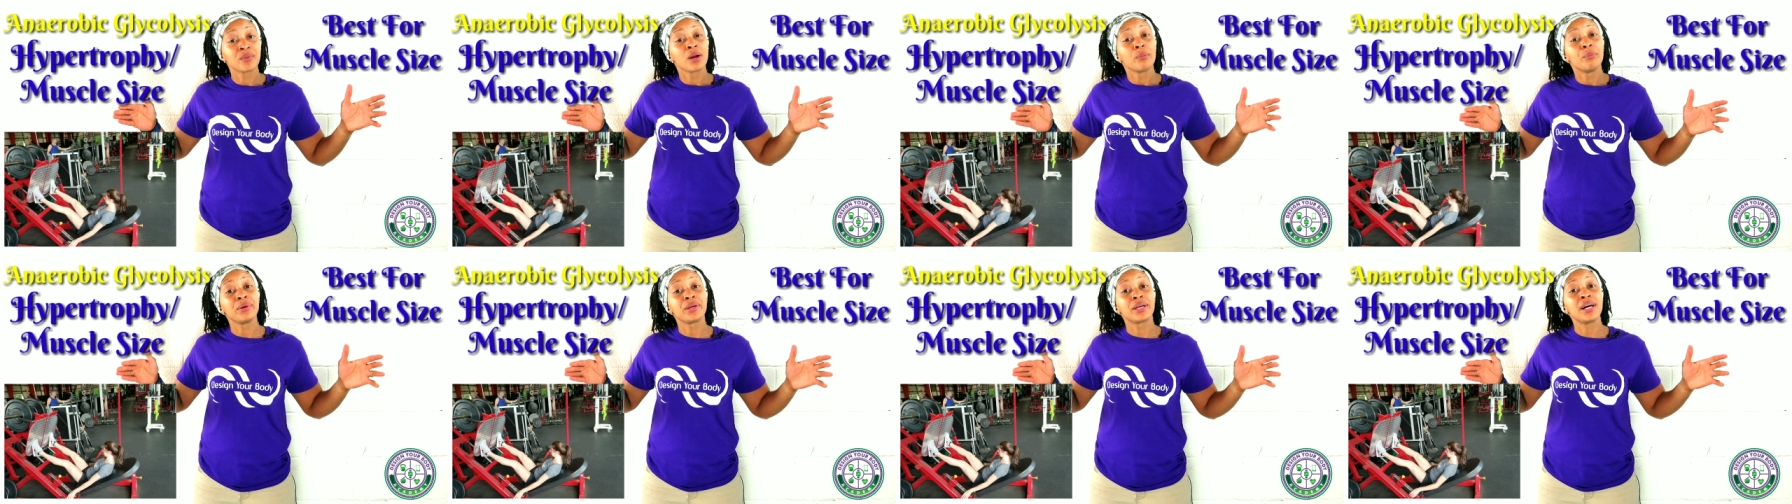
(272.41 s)

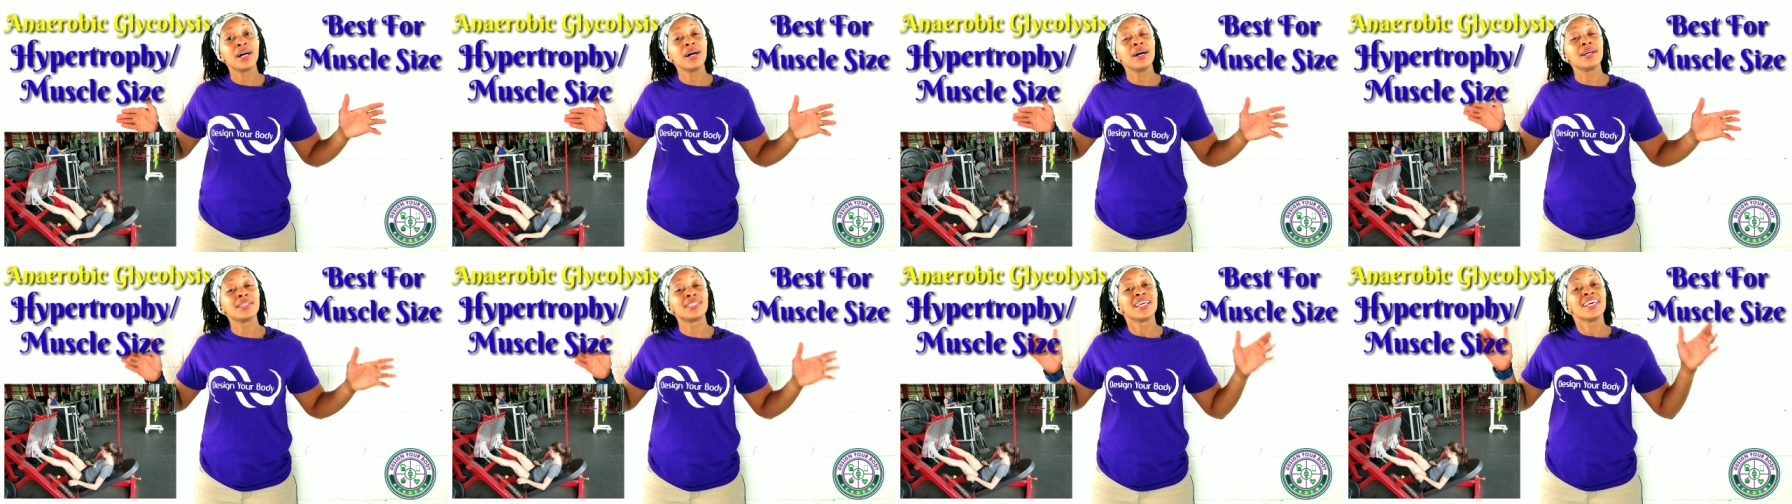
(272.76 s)

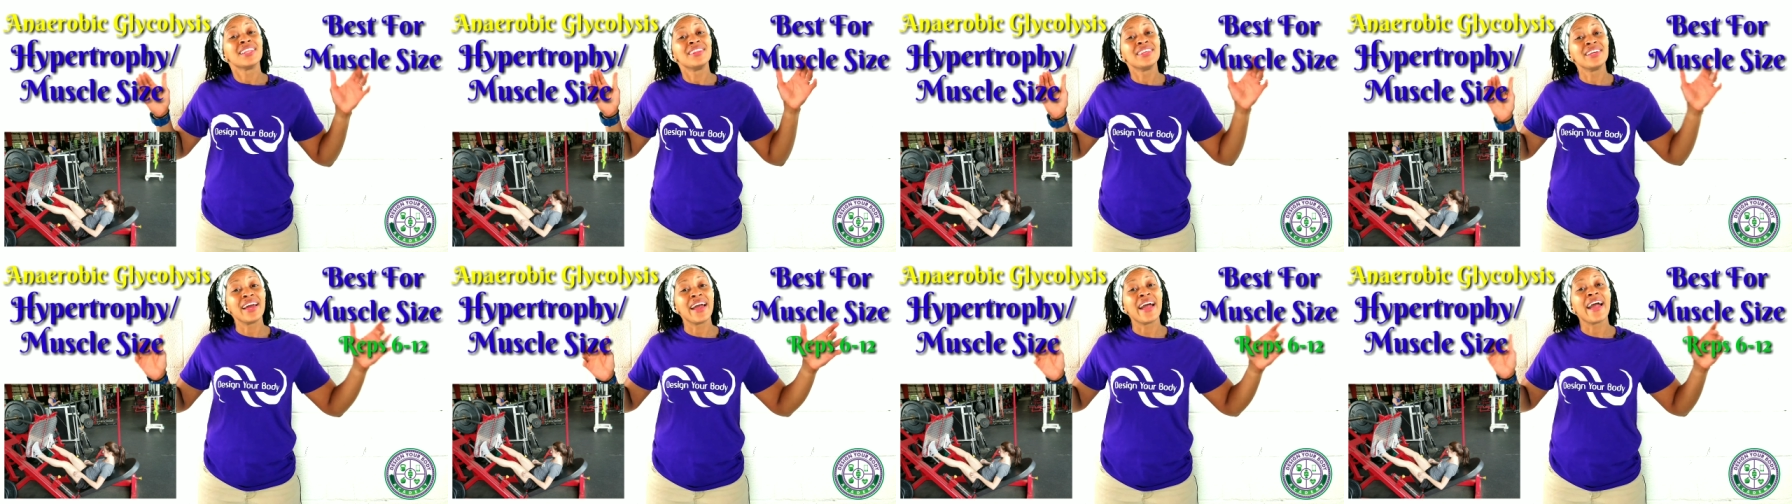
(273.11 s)
Because
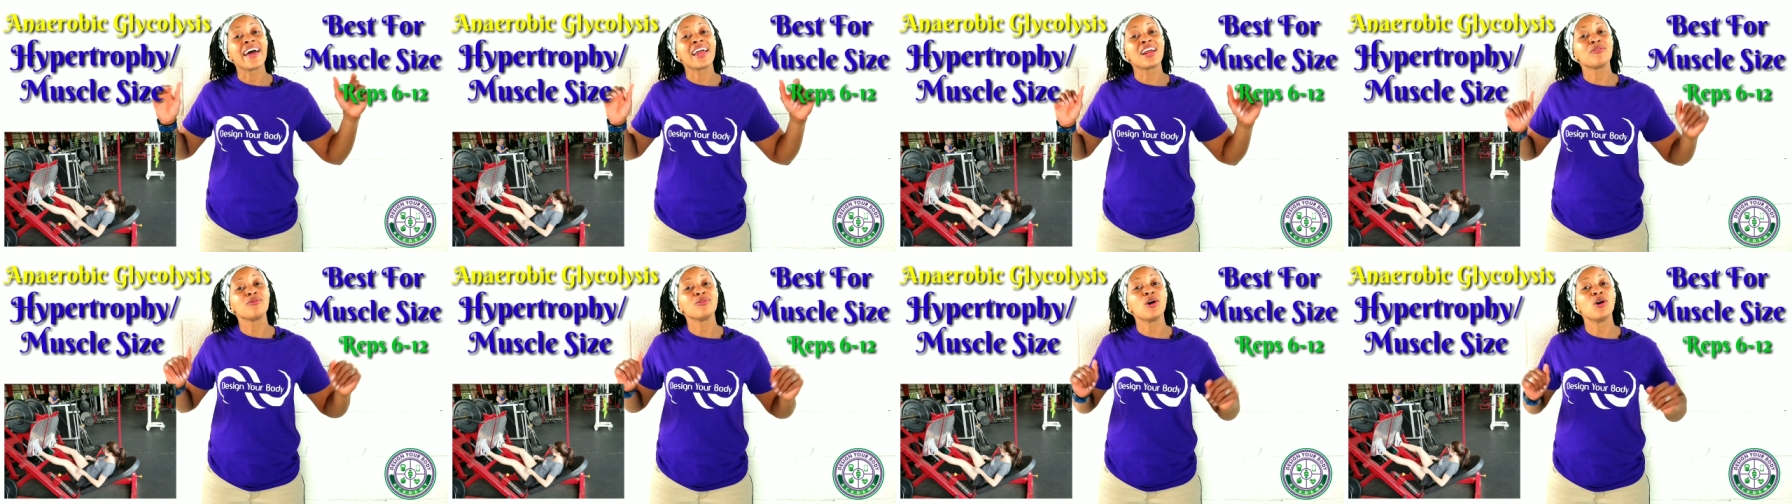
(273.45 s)
the
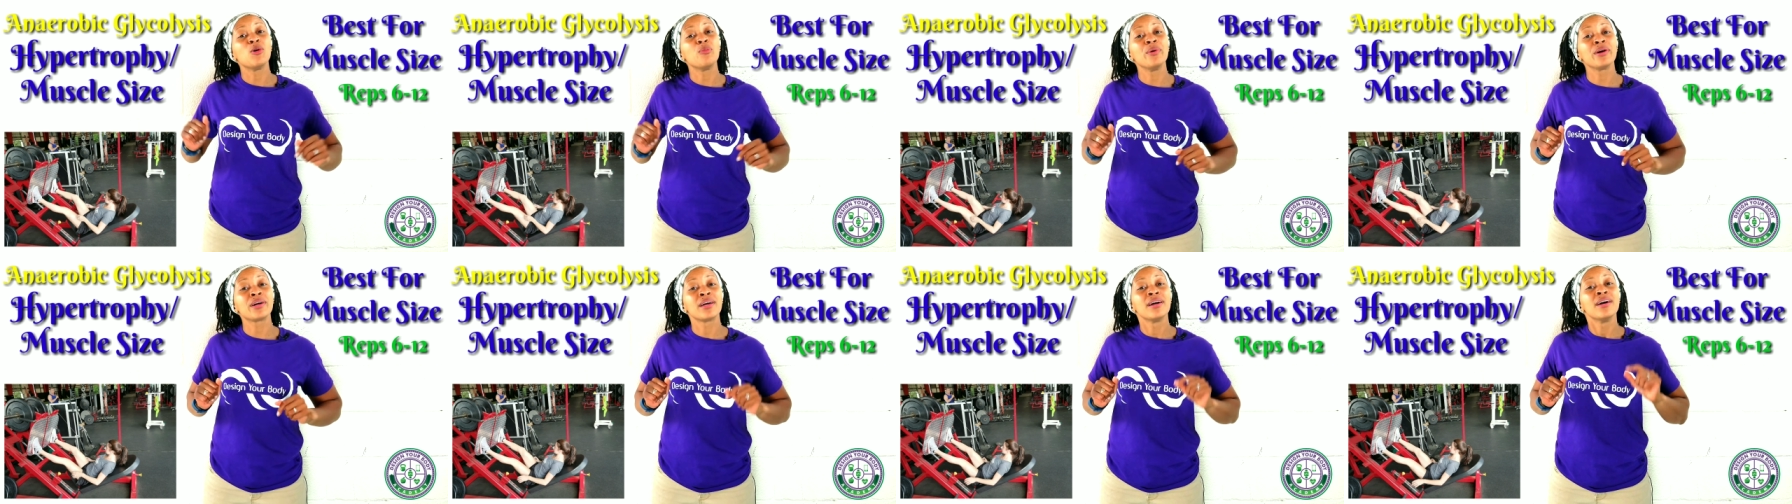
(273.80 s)

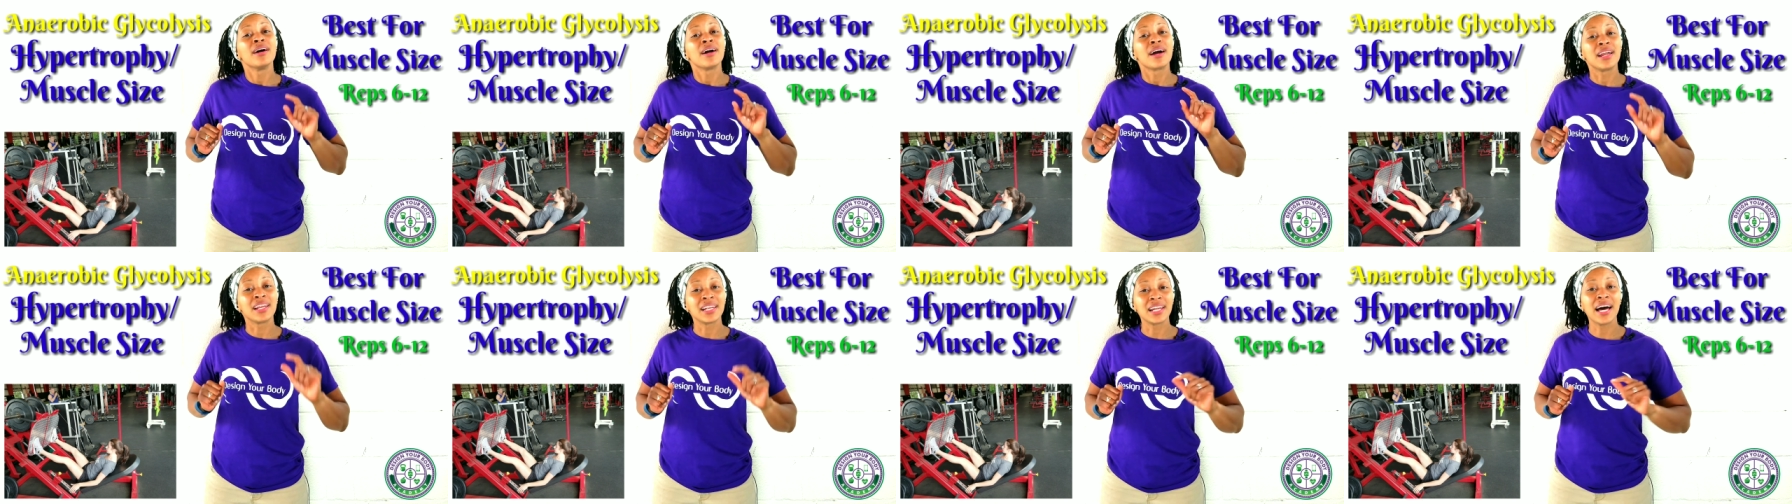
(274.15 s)
anaerobic
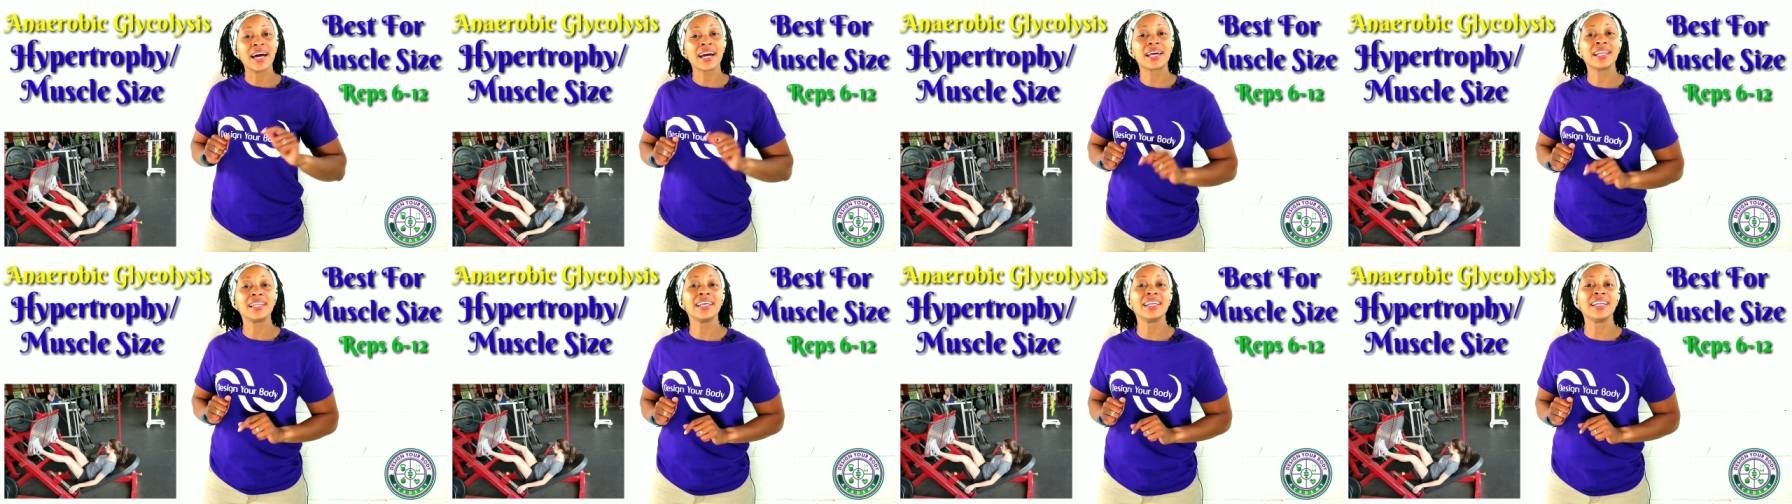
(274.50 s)

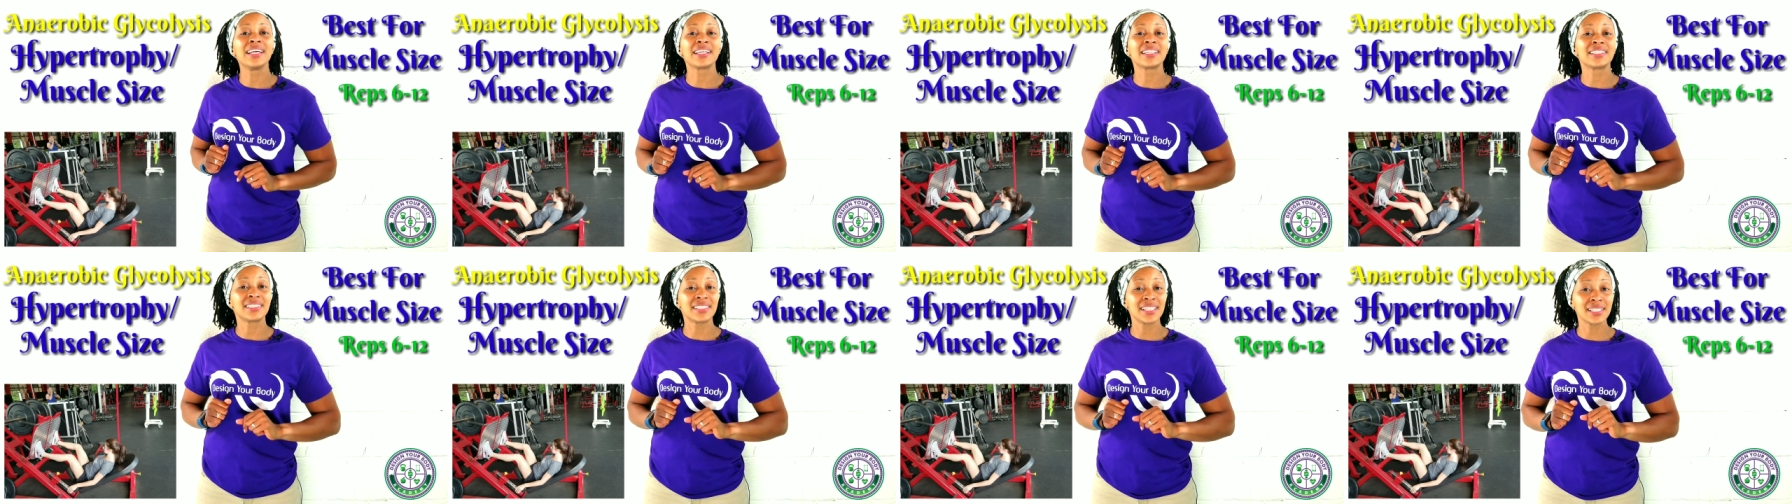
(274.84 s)

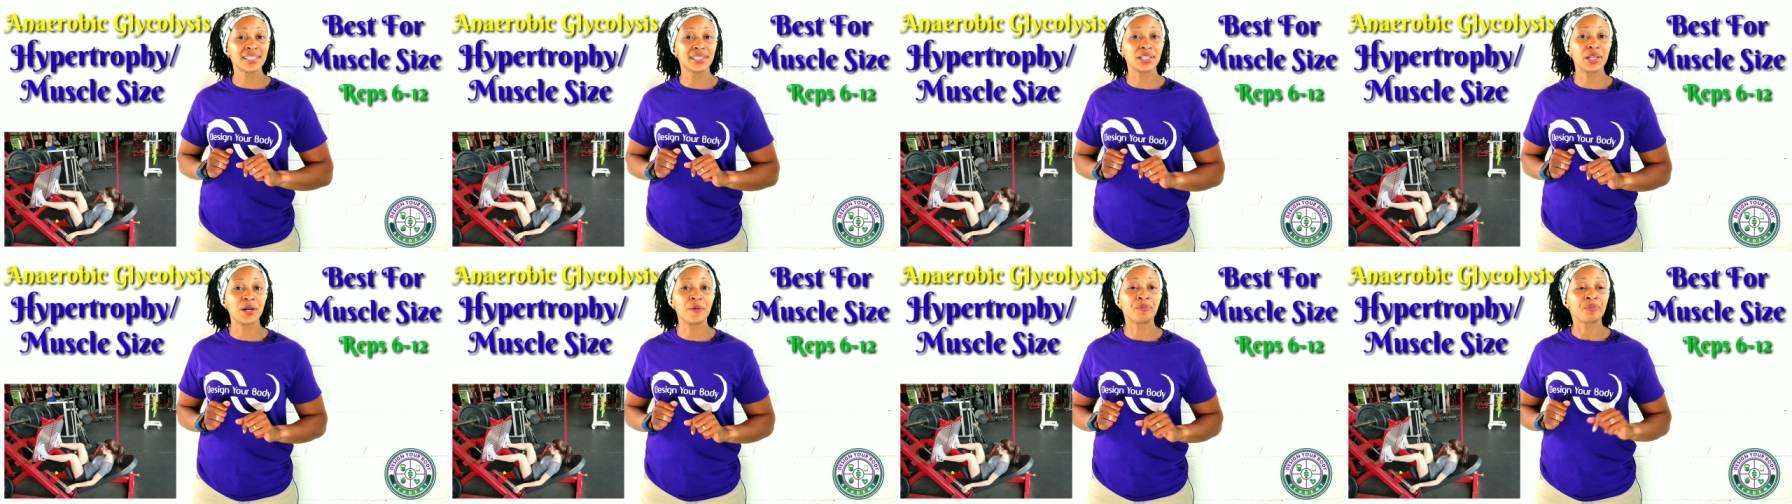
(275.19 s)
glycolytic
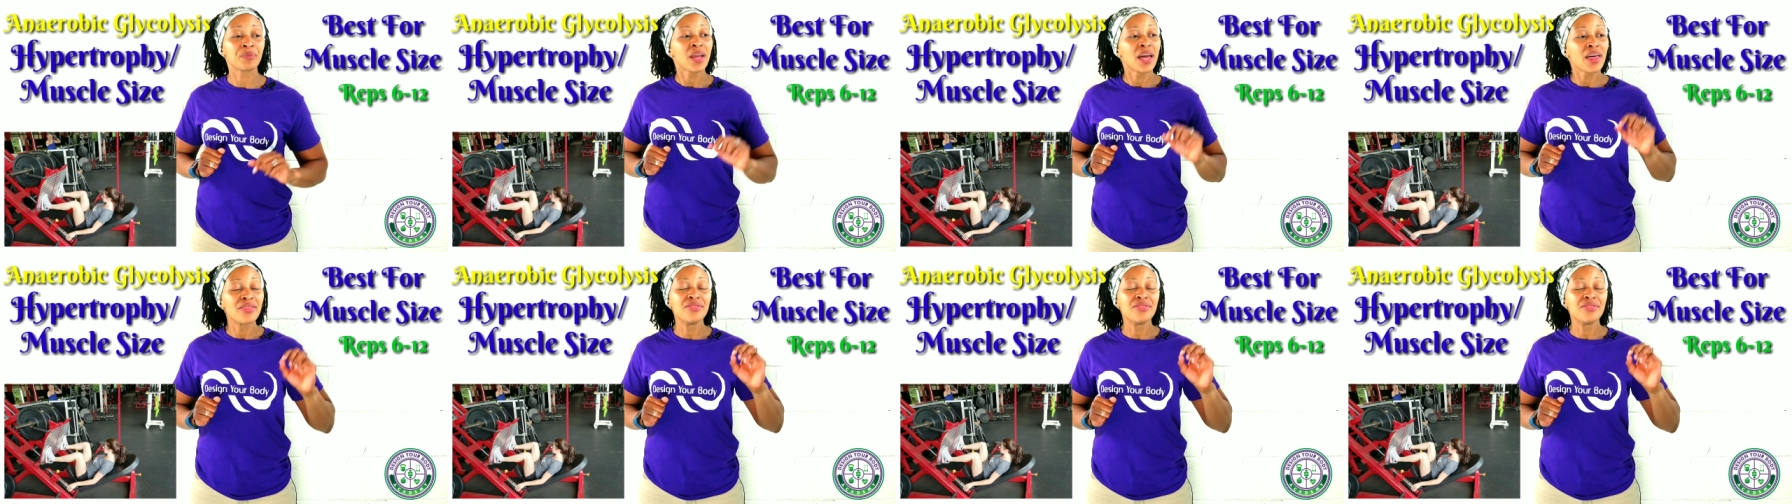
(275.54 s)
system,